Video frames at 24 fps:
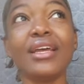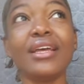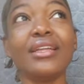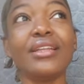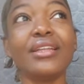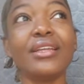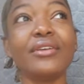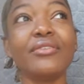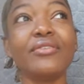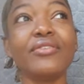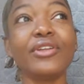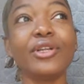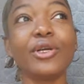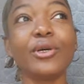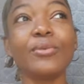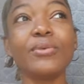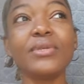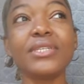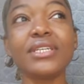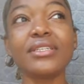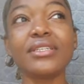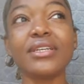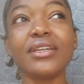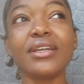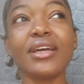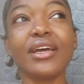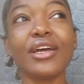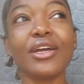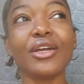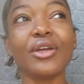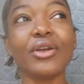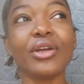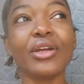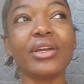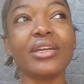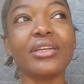They feel upset and
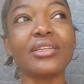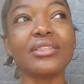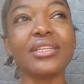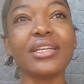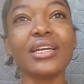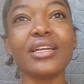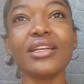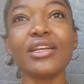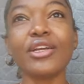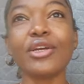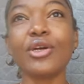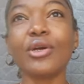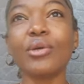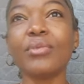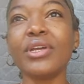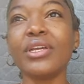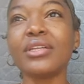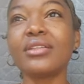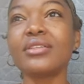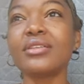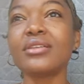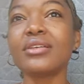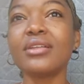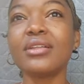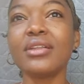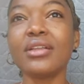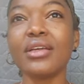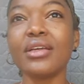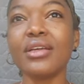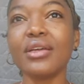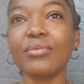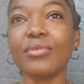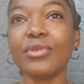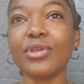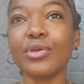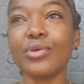angry. It's like they're coming to
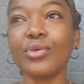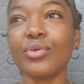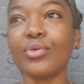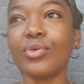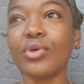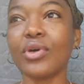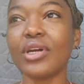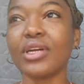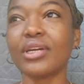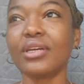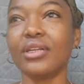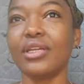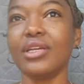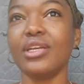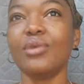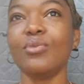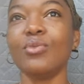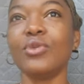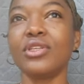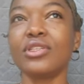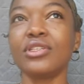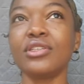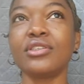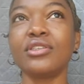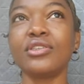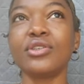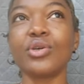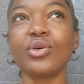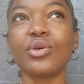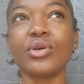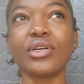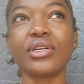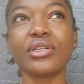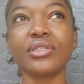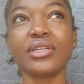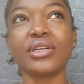claim you or claim what is
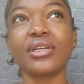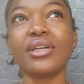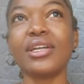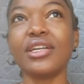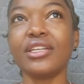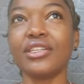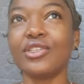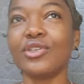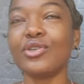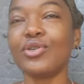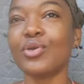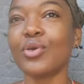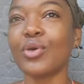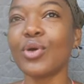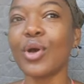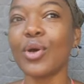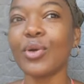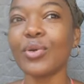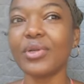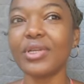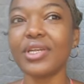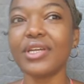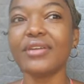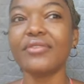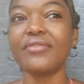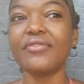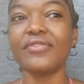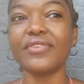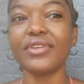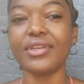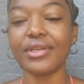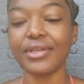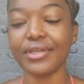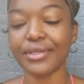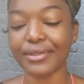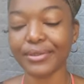yours or let you know how they
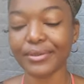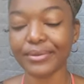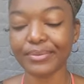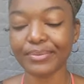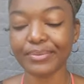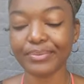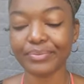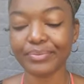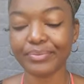feel.